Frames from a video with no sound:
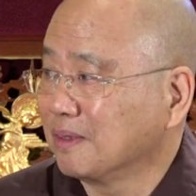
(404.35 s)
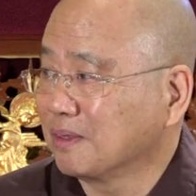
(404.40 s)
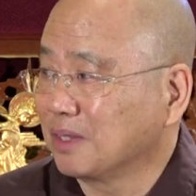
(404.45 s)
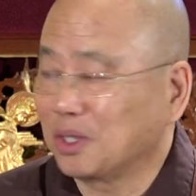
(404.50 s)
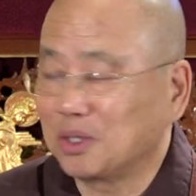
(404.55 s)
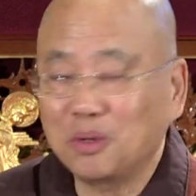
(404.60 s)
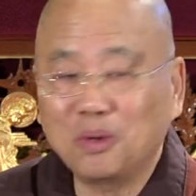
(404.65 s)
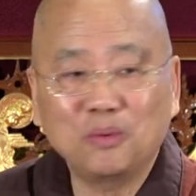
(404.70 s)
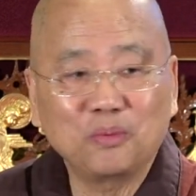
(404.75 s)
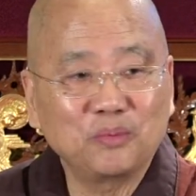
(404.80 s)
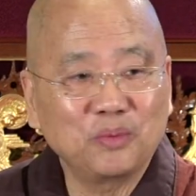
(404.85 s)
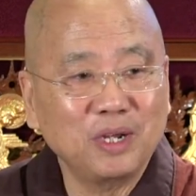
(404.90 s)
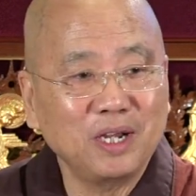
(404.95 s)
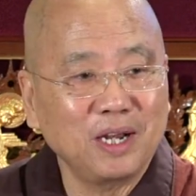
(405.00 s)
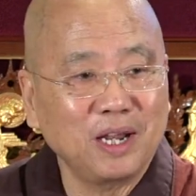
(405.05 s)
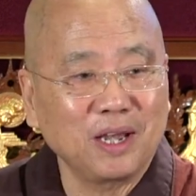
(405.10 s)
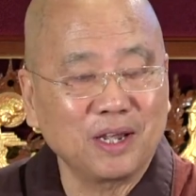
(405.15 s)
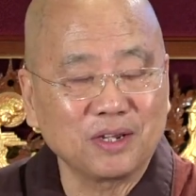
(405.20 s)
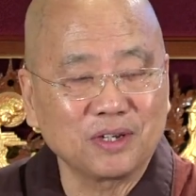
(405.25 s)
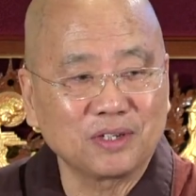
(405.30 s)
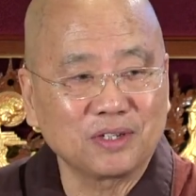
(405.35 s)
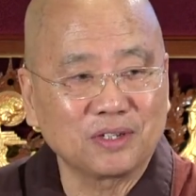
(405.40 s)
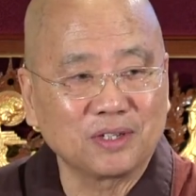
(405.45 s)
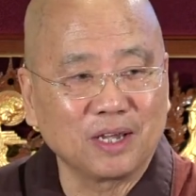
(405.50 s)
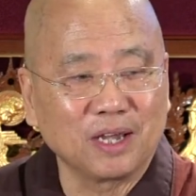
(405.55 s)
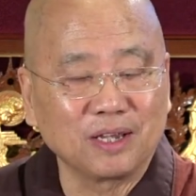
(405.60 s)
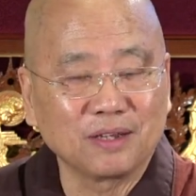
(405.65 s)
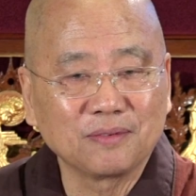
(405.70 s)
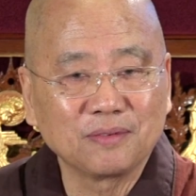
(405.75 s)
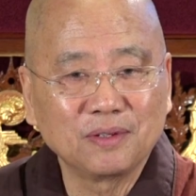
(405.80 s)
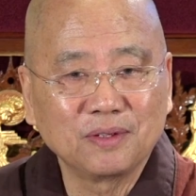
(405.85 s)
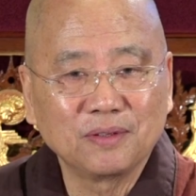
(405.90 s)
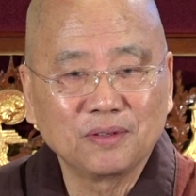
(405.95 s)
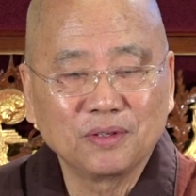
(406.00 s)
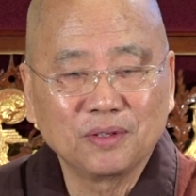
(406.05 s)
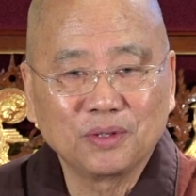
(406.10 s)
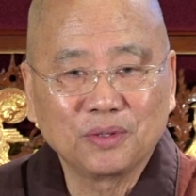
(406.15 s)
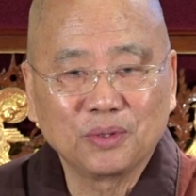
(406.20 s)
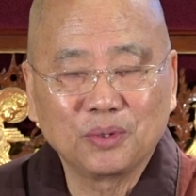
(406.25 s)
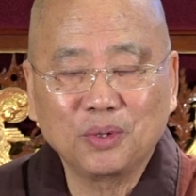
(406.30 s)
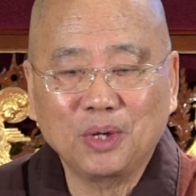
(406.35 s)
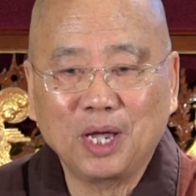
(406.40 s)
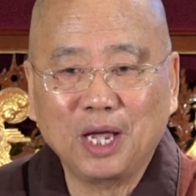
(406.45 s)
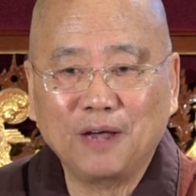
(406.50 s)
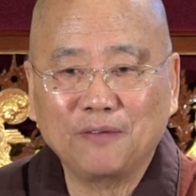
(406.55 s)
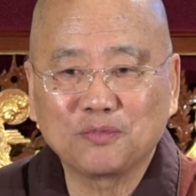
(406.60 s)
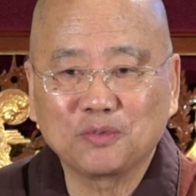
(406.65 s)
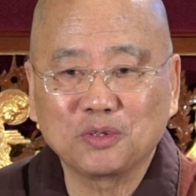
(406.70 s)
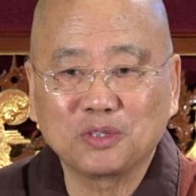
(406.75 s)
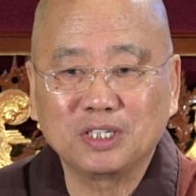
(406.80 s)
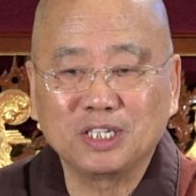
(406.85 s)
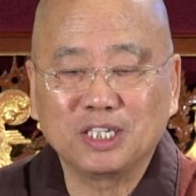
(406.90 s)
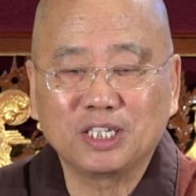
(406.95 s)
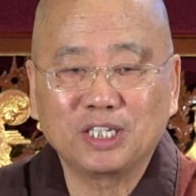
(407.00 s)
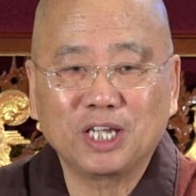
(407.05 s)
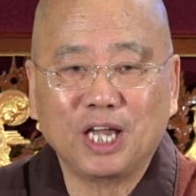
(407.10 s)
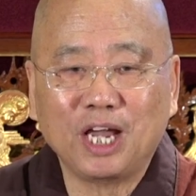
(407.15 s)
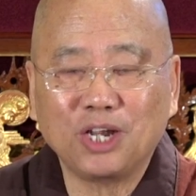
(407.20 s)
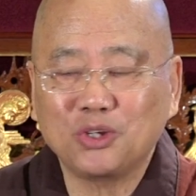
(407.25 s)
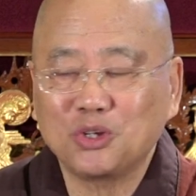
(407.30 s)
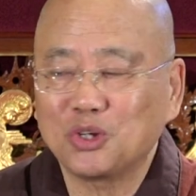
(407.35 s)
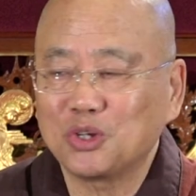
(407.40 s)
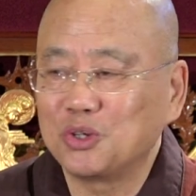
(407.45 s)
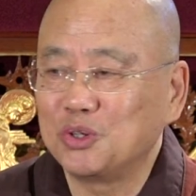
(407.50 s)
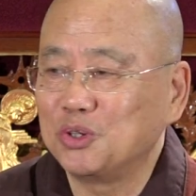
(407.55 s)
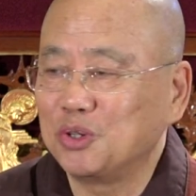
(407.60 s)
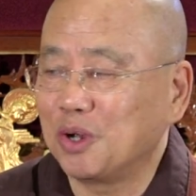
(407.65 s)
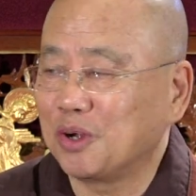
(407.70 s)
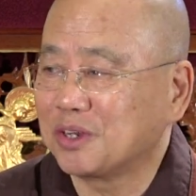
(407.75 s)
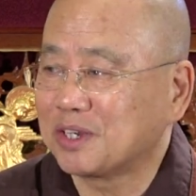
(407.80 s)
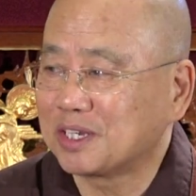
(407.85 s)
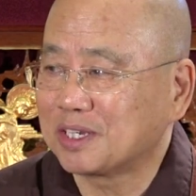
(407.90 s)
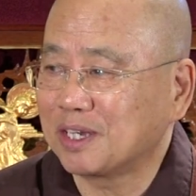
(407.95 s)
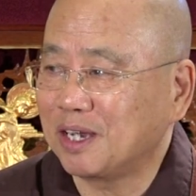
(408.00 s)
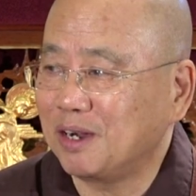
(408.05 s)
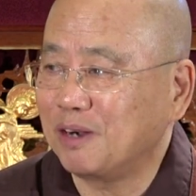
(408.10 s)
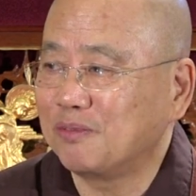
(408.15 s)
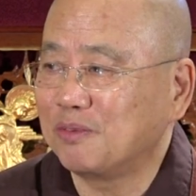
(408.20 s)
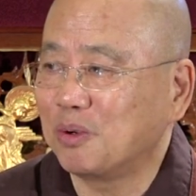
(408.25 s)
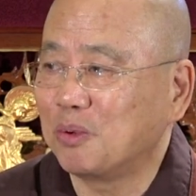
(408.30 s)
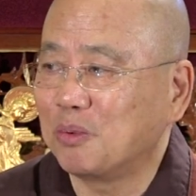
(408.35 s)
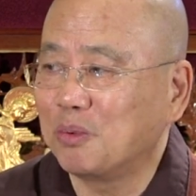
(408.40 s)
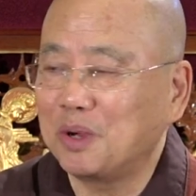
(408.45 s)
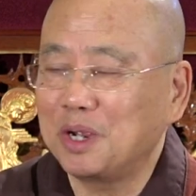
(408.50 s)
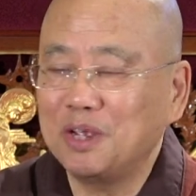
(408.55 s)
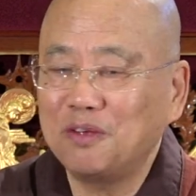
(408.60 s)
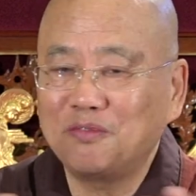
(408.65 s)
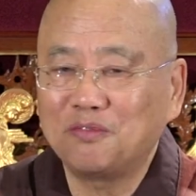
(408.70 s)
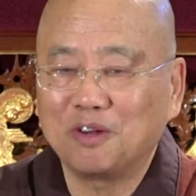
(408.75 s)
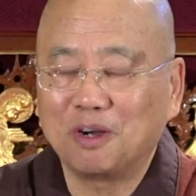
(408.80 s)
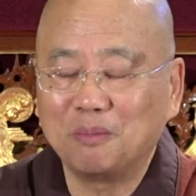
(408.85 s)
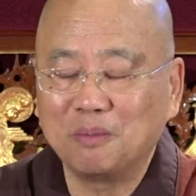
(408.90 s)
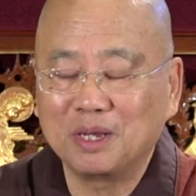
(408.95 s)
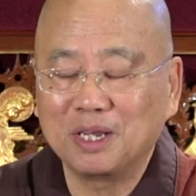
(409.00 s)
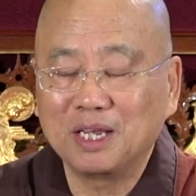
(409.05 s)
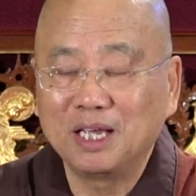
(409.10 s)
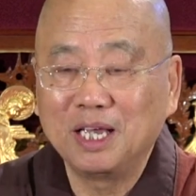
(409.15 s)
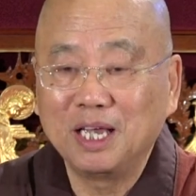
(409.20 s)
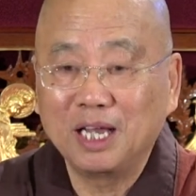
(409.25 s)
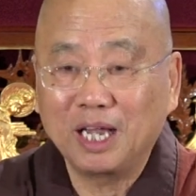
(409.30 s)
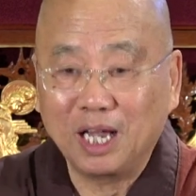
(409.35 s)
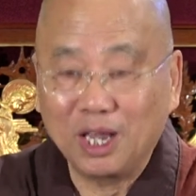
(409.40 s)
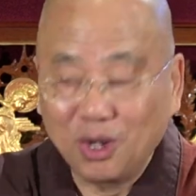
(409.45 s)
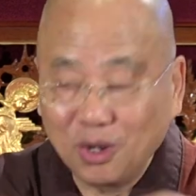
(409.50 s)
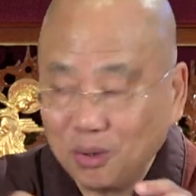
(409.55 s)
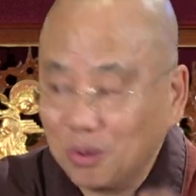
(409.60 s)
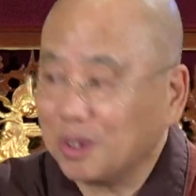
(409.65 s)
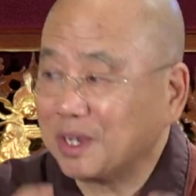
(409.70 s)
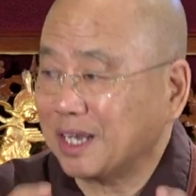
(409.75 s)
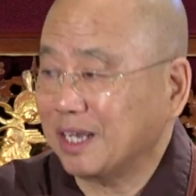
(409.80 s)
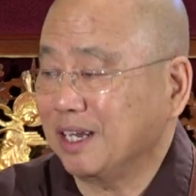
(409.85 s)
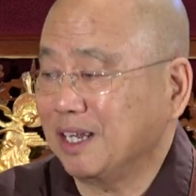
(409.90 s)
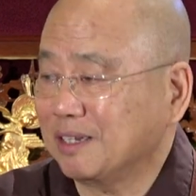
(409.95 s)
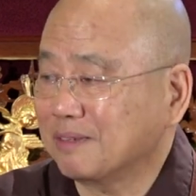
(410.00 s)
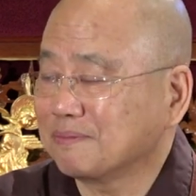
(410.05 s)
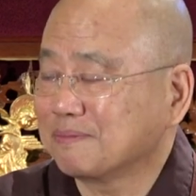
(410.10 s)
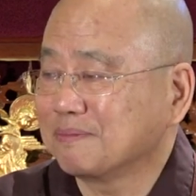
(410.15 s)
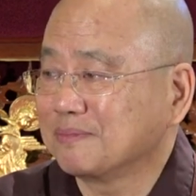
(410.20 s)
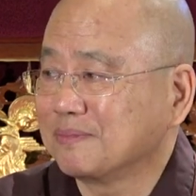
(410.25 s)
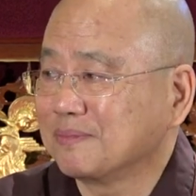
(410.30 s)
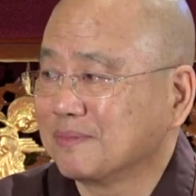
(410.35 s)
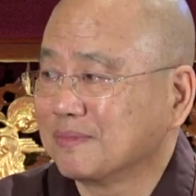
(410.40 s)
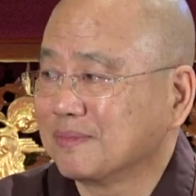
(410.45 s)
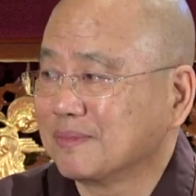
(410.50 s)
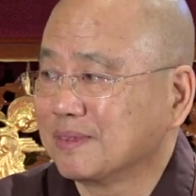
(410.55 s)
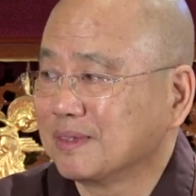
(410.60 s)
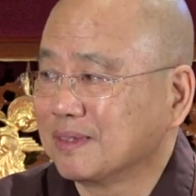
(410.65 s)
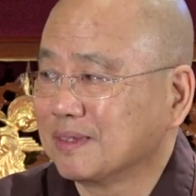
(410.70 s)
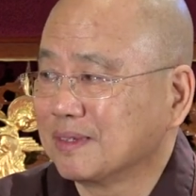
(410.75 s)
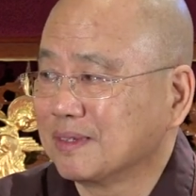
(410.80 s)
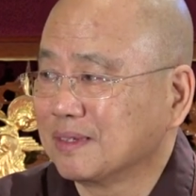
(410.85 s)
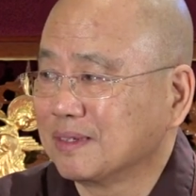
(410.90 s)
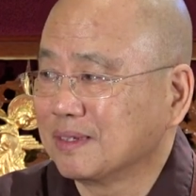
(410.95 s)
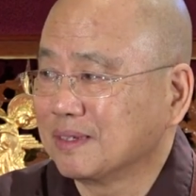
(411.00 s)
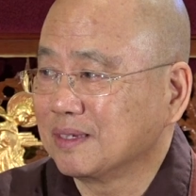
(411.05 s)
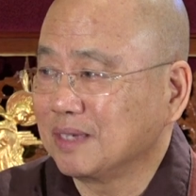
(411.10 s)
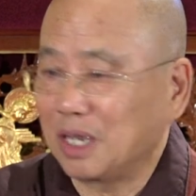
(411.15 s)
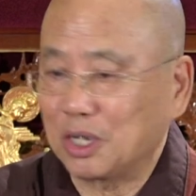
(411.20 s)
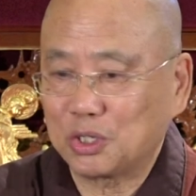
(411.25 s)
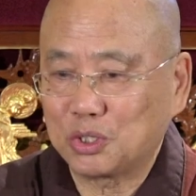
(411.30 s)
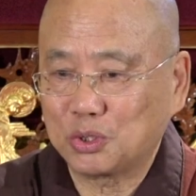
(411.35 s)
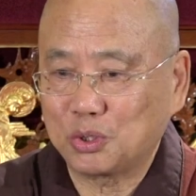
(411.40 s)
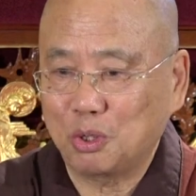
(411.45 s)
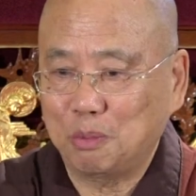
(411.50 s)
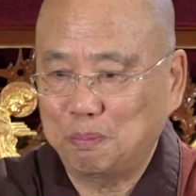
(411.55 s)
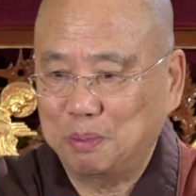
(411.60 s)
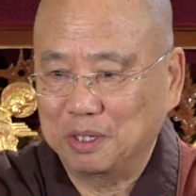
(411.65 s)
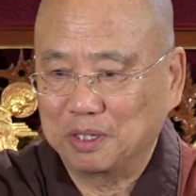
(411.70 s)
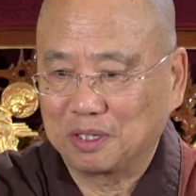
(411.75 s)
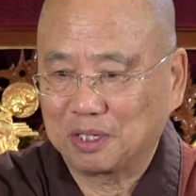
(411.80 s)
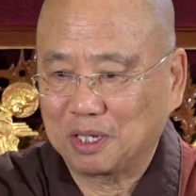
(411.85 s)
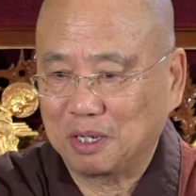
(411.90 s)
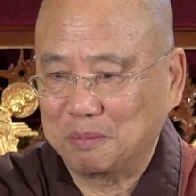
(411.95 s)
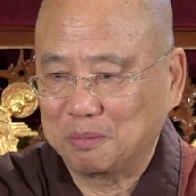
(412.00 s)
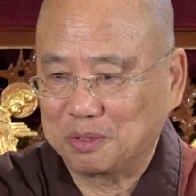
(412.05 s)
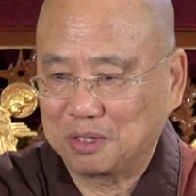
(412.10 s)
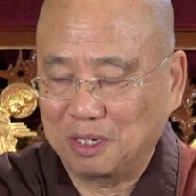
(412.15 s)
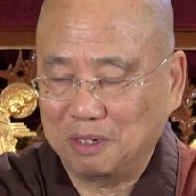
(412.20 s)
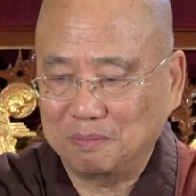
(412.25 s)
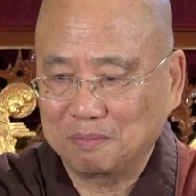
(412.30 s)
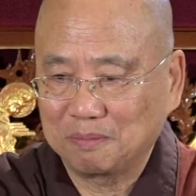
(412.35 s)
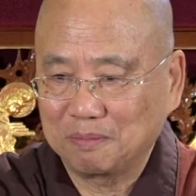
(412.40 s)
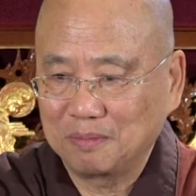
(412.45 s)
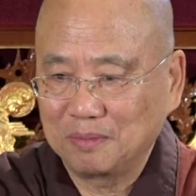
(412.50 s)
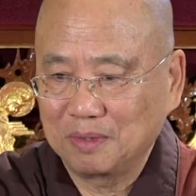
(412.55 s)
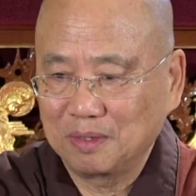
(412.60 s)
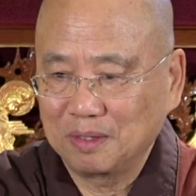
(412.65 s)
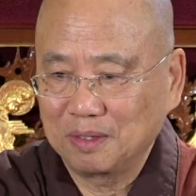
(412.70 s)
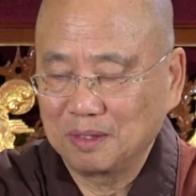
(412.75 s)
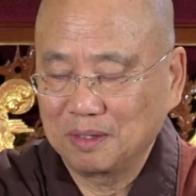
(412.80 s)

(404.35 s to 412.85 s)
They don't realize that you have to detach yourself away from it and look at it. A serpent comes up.